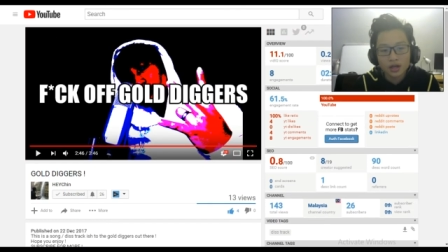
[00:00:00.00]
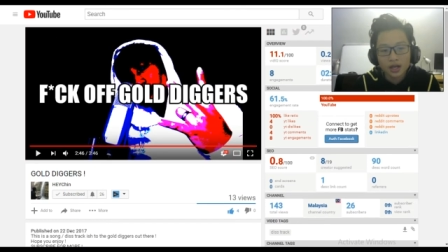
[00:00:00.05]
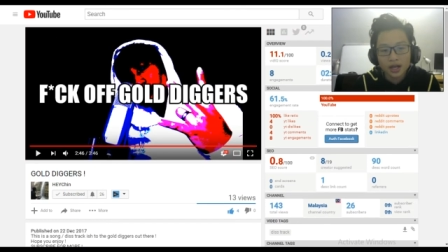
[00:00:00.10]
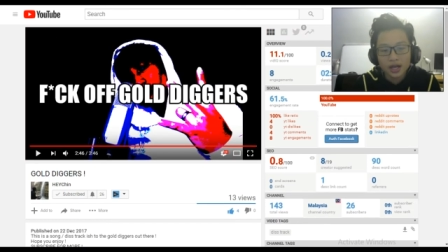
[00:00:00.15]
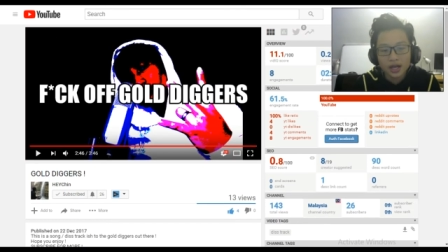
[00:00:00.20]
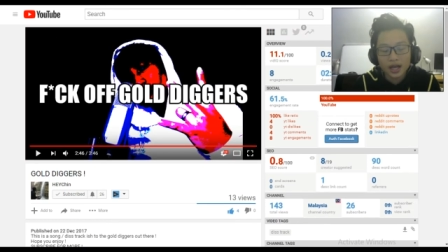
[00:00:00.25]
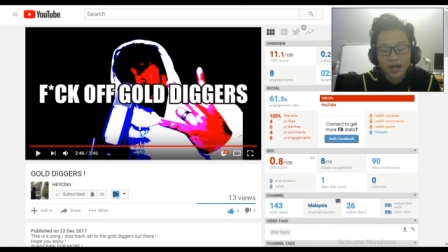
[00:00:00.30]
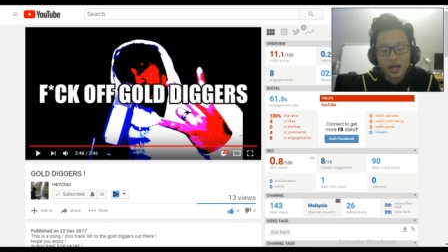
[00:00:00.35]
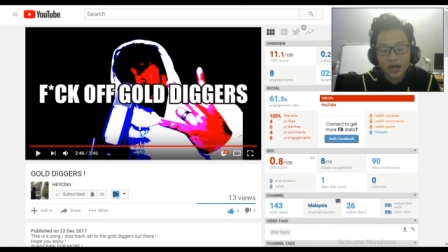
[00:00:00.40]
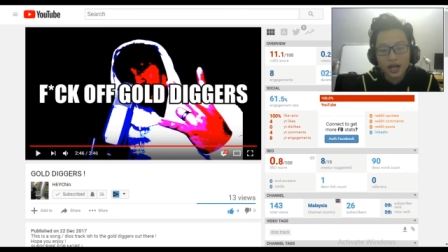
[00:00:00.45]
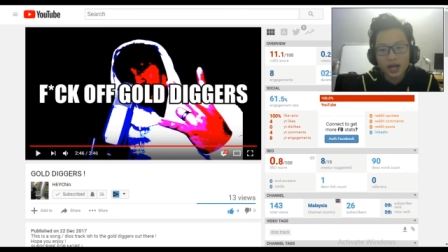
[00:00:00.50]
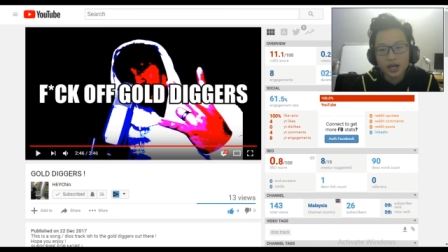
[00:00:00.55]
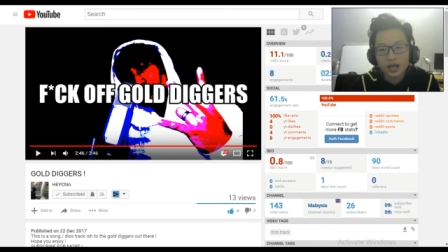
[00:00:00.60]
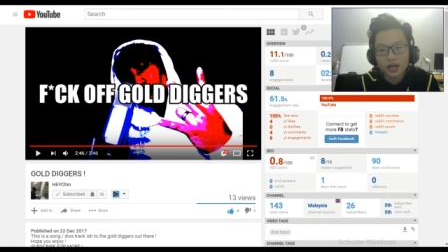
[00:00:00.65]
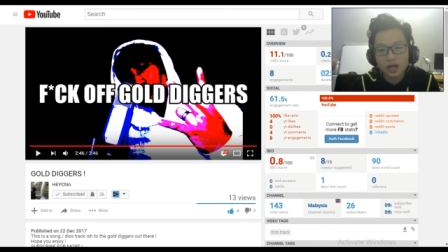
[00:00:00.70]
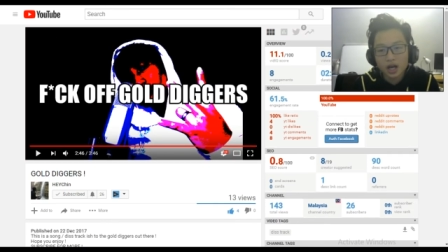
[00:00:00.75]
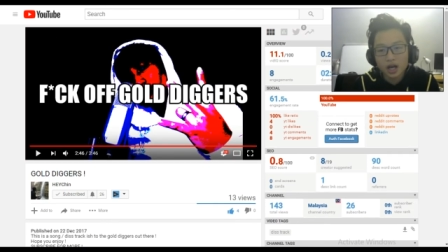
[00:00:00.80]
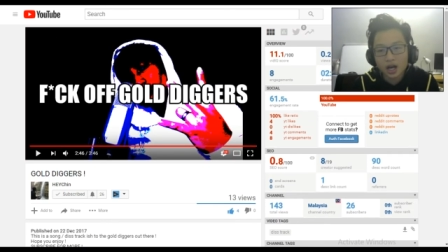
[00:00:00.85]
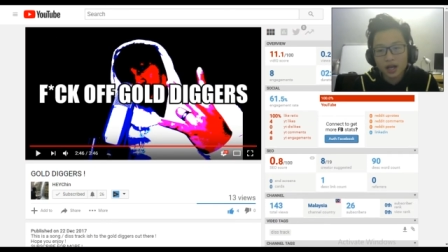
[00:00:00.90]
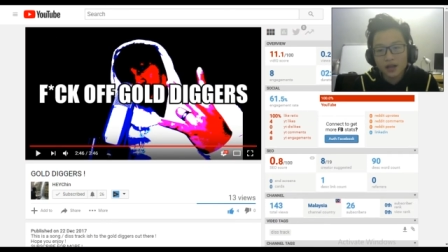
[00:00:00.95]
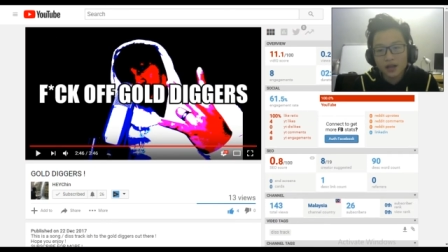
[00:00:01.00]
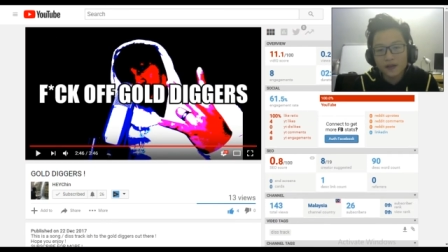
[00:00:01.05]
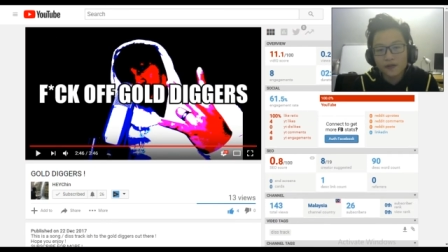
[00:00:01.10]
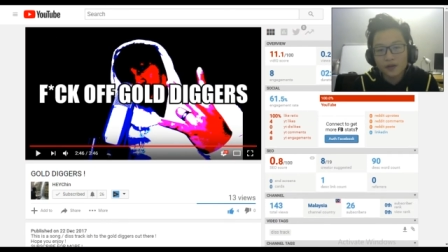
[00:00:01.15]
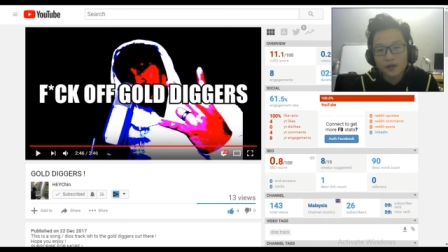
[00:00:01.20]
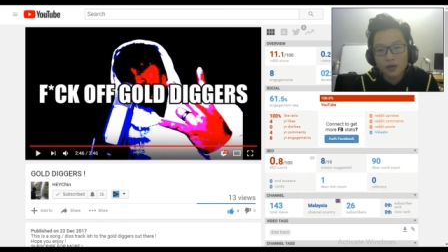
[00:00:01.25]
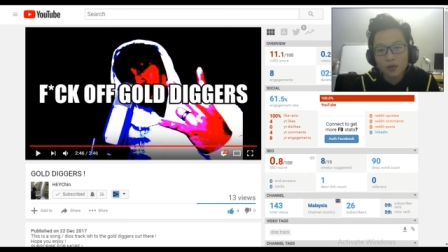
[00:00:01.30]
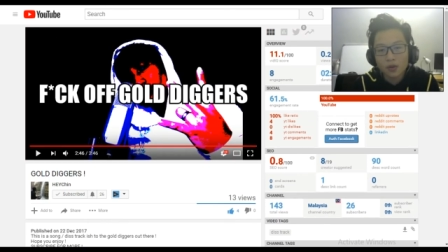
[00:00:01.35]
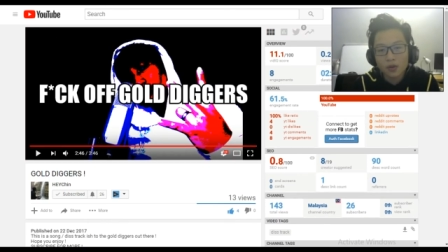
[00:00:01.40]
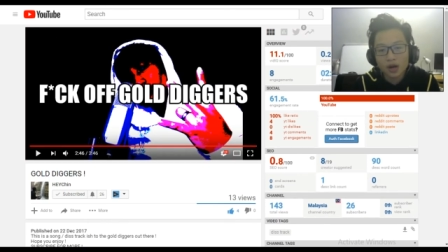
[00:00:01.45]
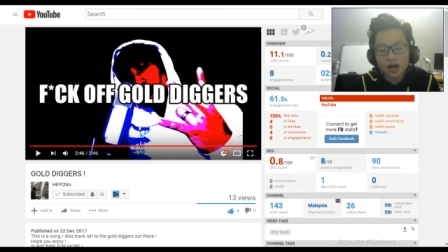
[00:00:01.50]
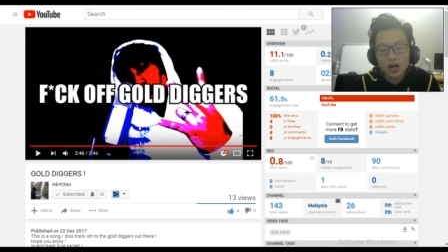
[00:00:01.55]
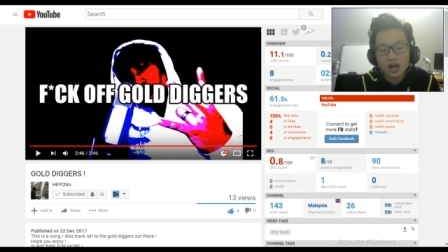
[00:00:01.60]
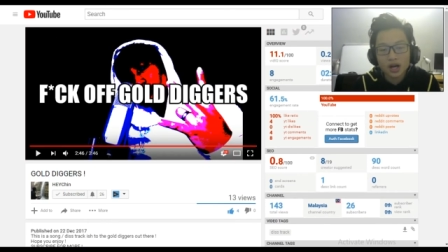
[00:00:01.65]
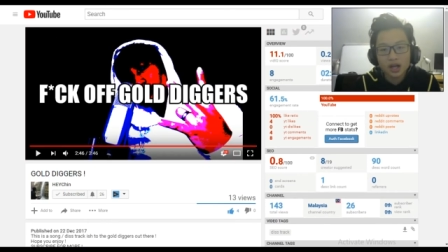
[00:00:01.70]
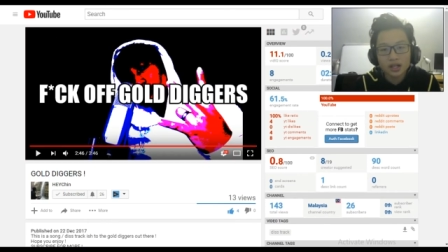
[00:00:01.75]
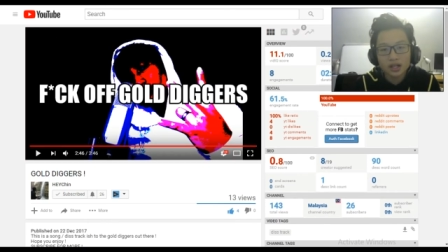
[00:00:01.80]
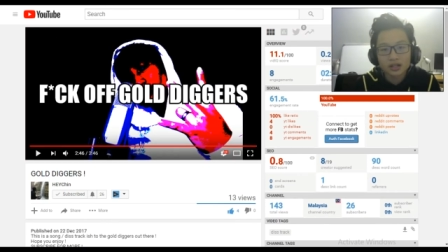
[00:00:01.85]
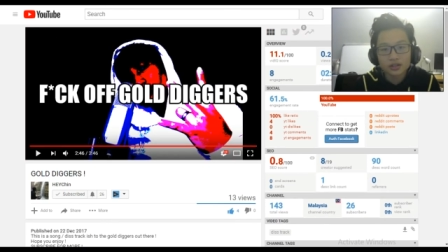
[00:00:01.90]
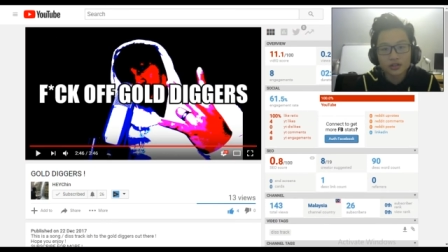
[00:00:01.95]
And uh, if you
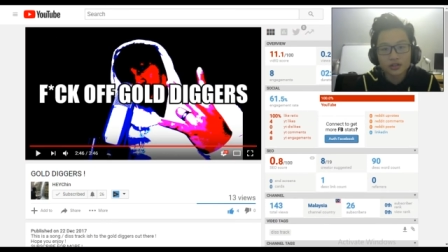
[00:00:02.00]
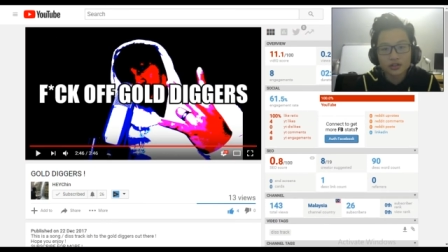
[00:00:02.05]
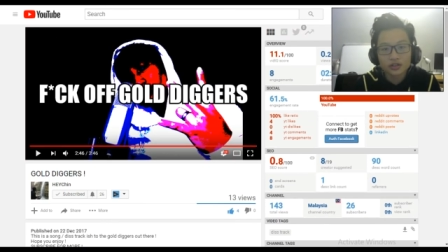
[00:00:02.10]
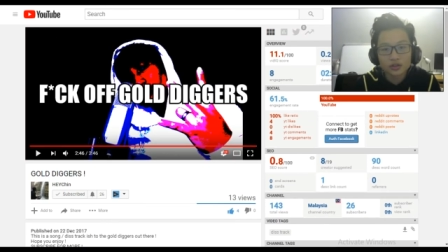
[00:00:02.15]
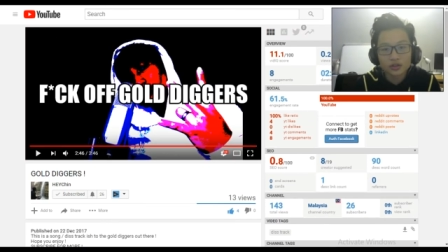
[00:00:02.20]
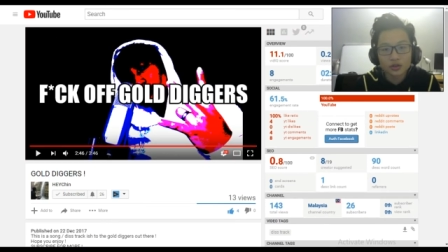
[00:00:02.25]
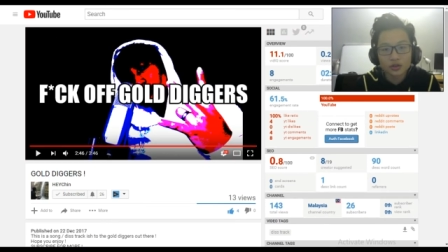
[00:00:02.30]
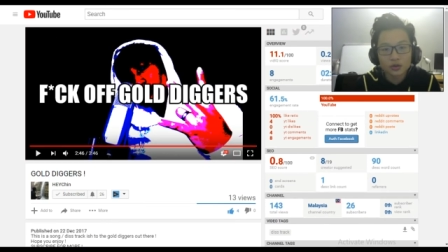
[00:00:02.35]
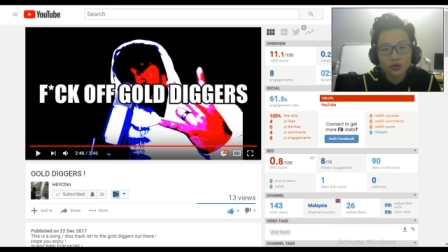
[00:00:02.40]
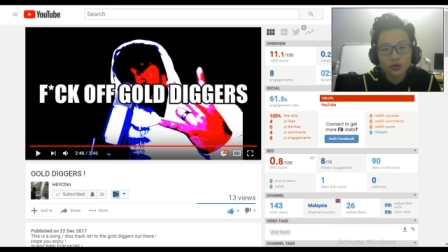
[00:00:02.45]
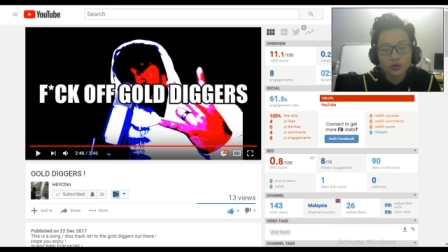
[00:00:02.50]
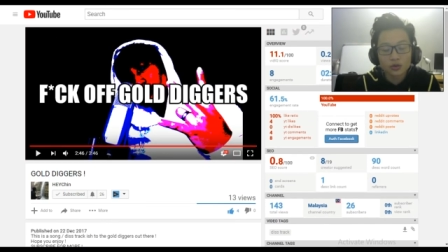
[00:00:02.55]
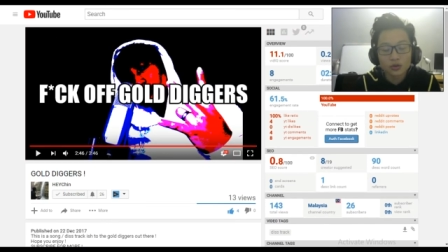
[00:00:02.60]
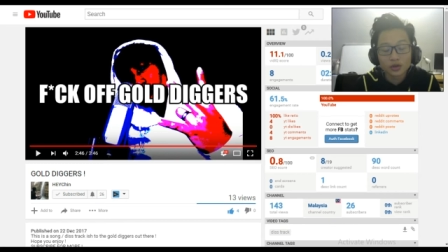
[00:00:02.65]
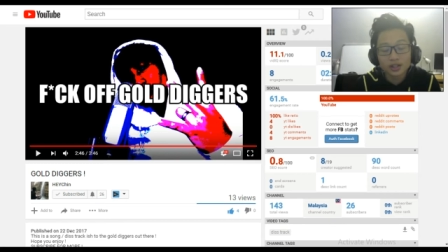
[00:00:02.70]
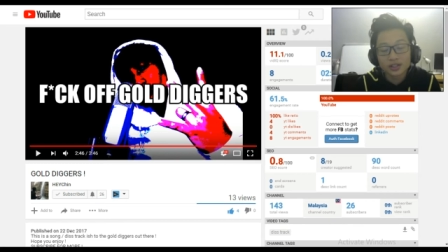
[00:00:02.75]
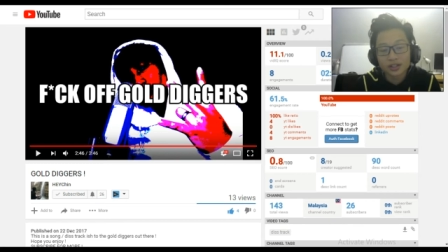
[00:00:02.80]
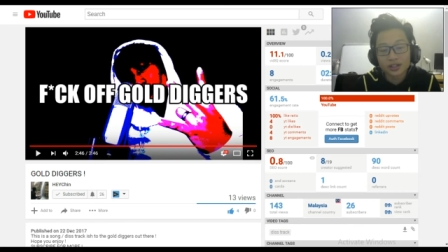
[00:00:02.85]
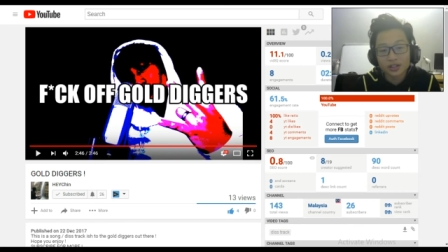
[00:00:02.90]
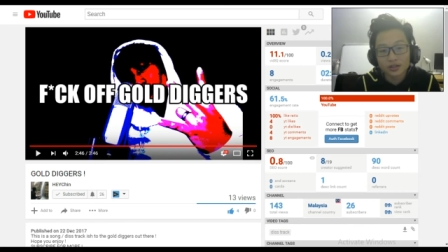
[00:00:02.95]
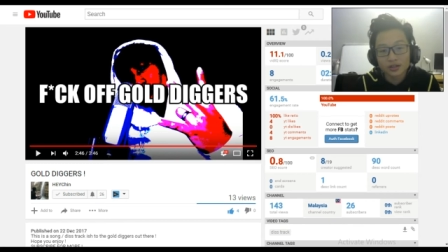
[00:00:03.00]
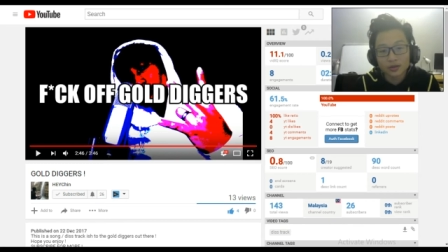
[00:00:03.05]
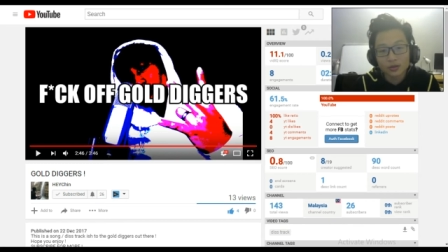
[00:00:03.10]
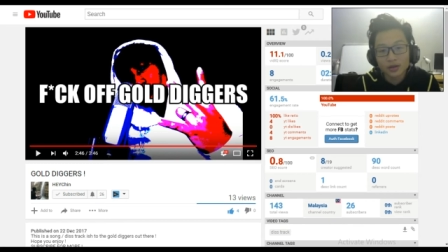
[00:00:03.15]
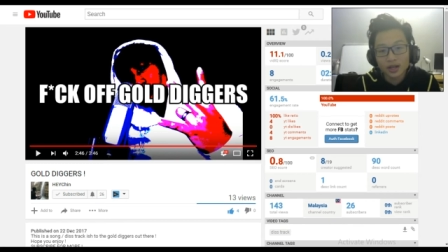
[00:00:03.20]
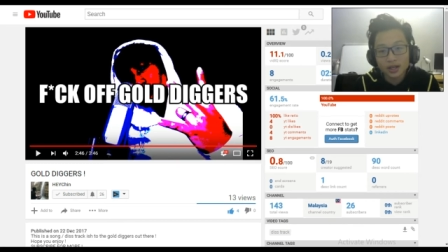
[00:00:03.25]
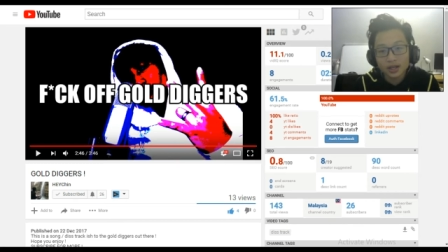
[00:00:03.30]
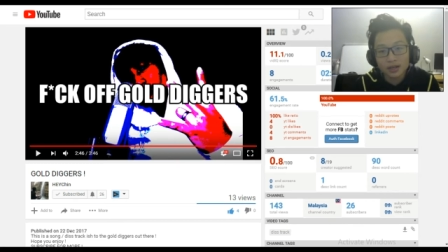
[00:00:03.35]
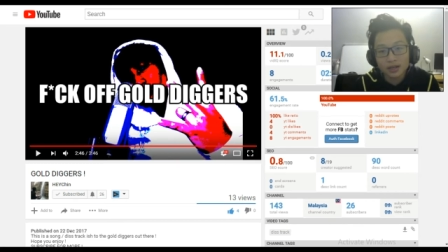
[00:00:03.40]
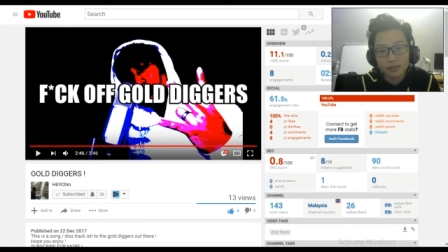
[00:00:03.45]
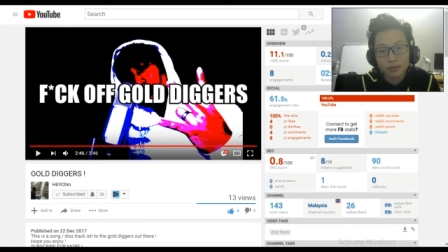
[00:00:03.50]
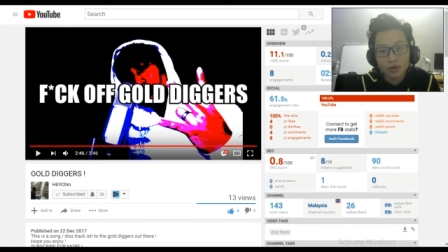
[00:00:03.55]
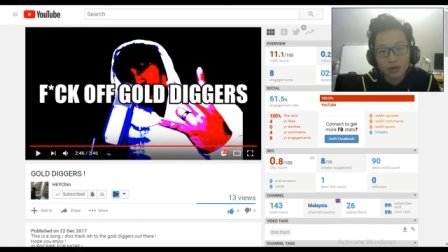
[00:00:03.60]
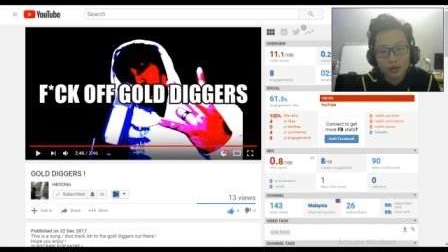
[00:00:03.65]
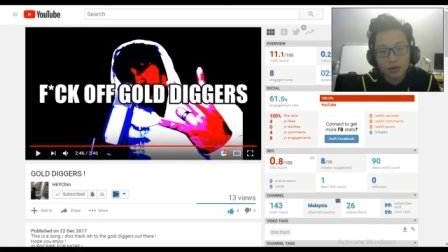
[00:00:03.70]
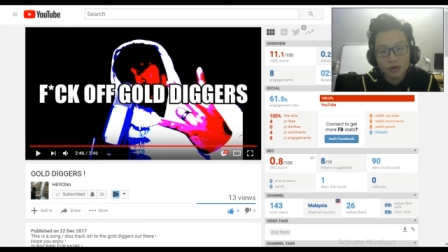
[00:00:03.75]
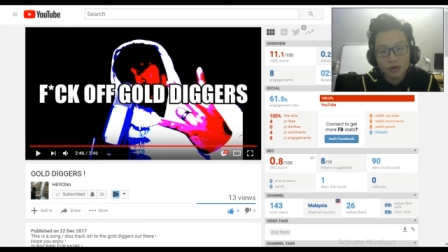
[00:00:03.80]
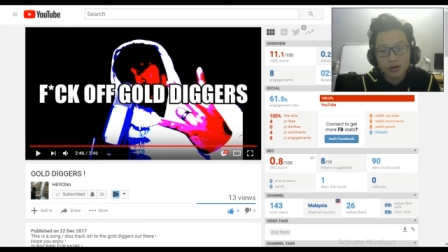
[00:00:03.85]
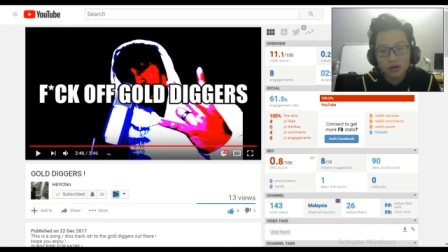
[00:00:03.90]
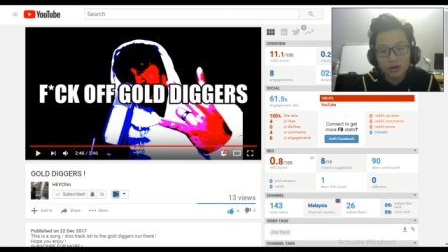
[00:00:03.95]
want to listen to it
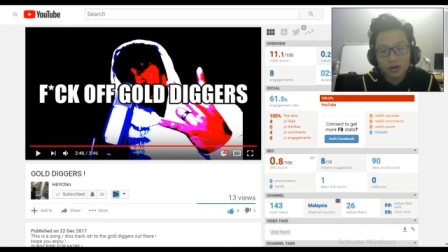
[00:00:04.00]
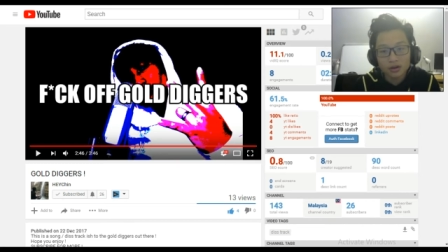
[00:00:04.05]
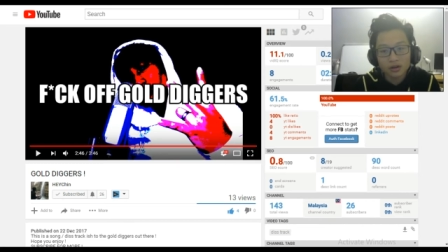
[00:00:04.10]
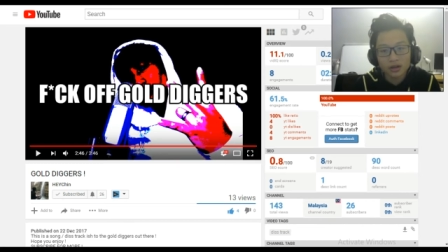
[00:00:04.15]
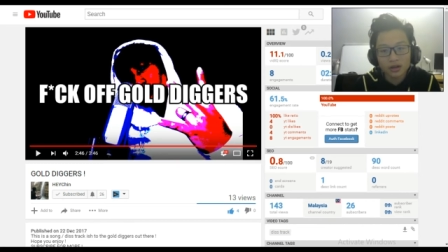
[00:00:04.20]
more,